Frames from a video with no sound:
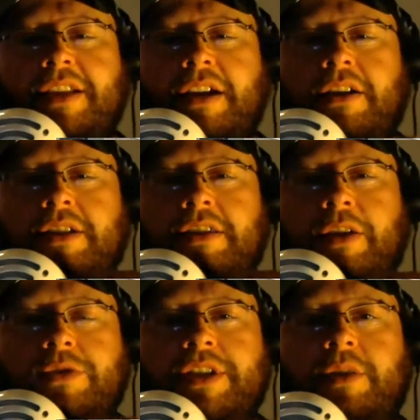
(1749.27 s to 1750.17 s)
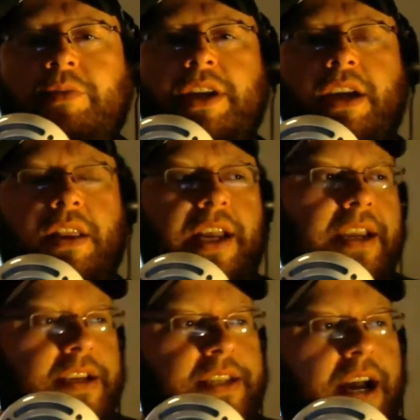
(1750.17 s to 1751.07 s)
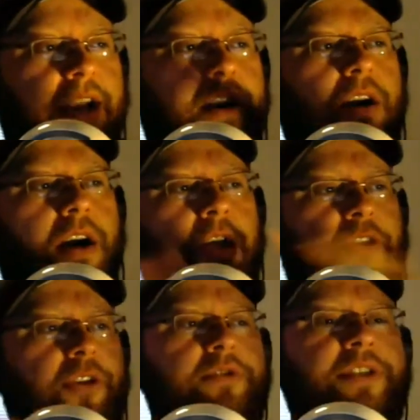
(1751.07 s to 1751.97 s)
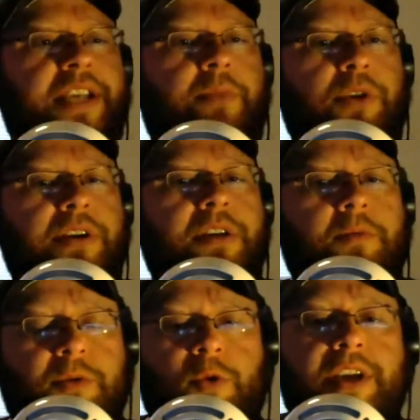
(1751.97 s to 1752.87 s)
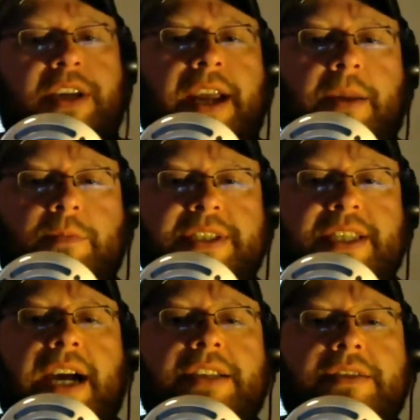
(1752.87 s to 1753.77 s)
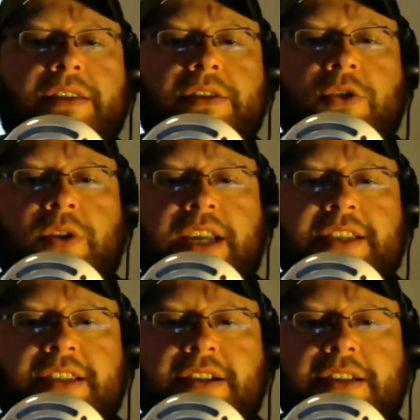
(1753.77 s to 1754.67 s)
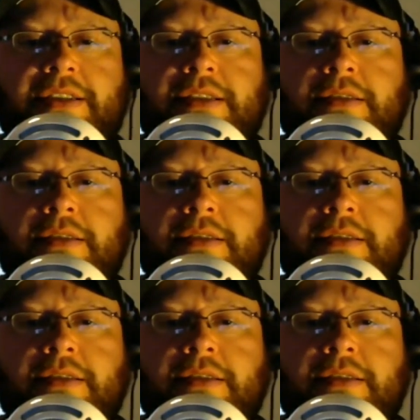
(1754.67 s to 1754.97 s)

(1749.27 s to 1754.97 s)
that I heard that there was going to be like an entire other separate WWE game besides the 2K series.